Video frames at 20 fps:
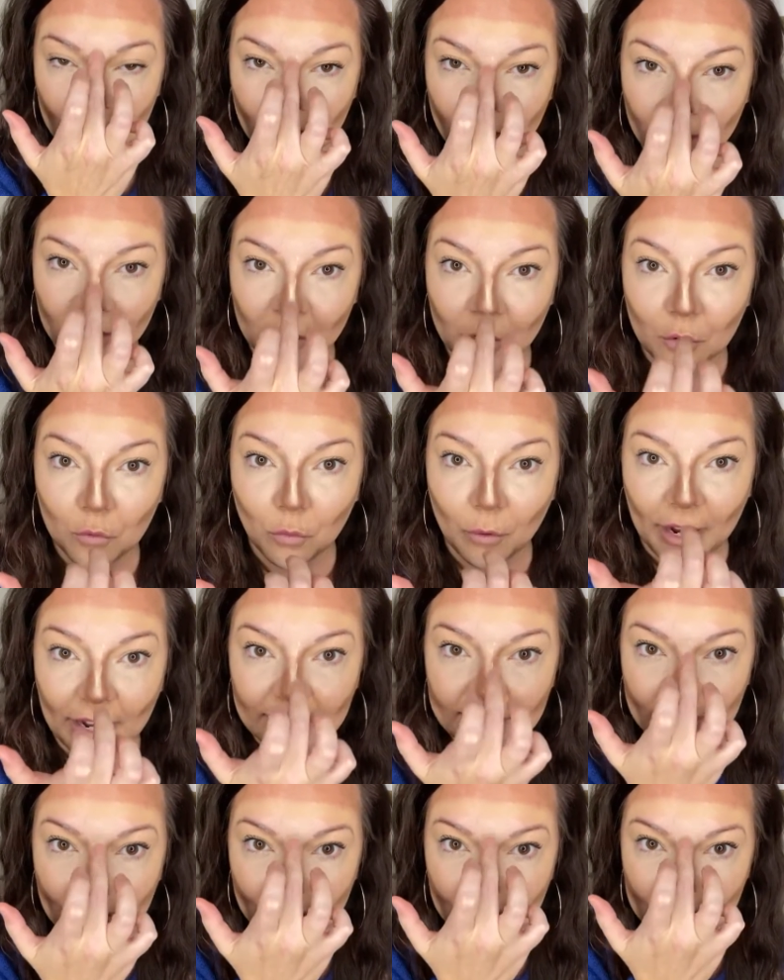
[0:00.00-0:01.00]
and go right
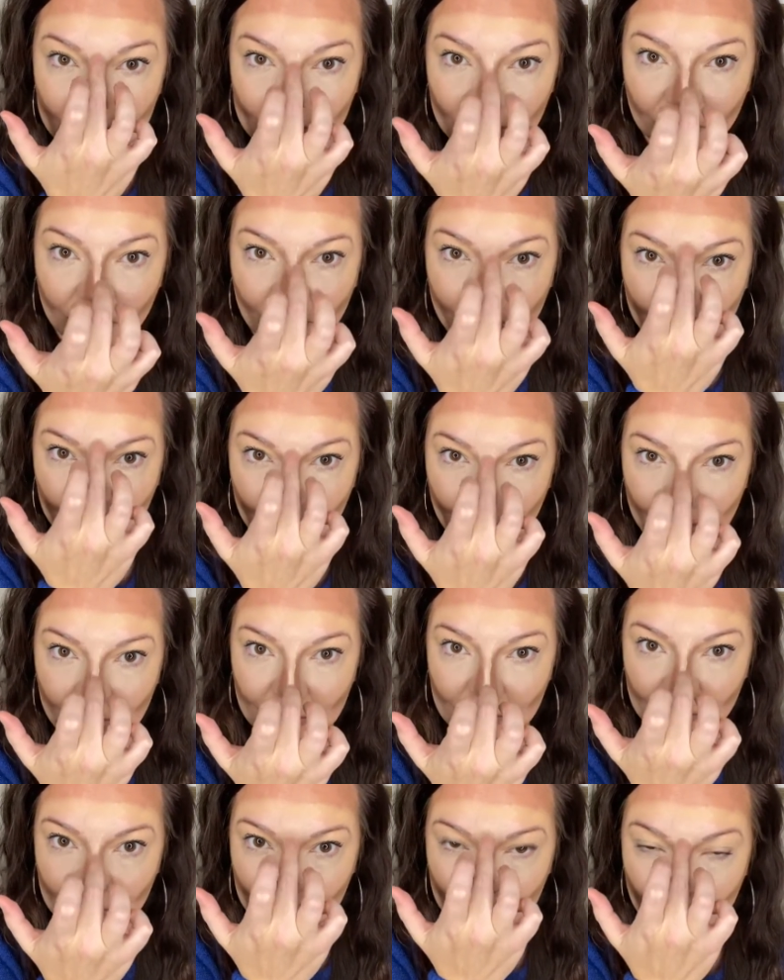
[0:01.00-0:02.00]
down the center of the
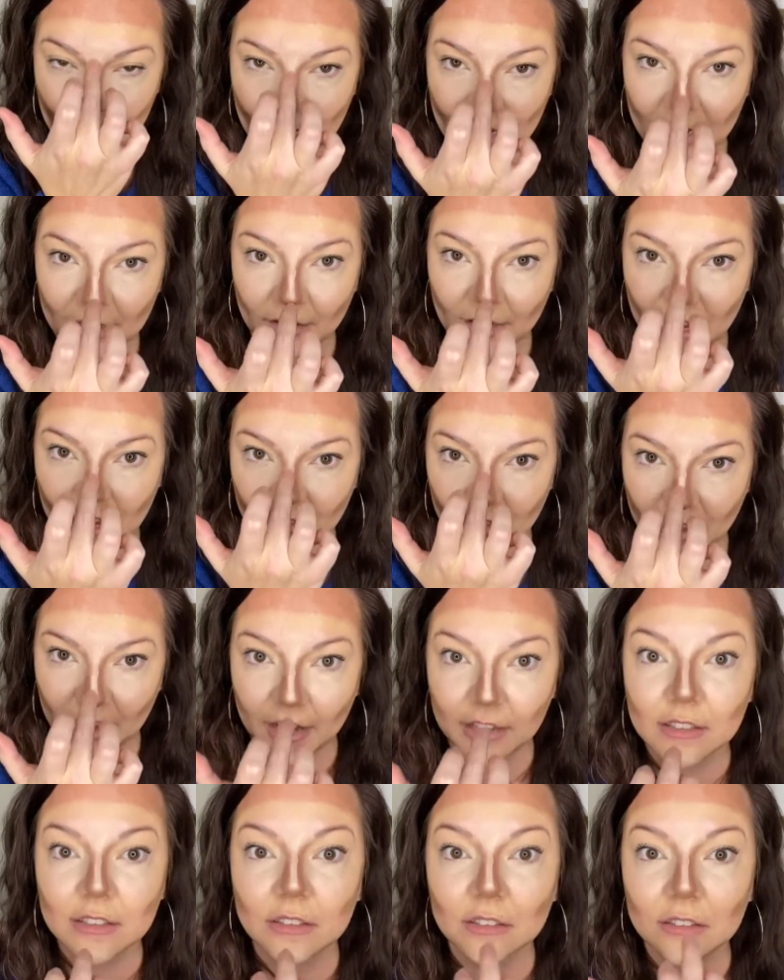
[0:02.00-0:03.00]
nose to highlight that.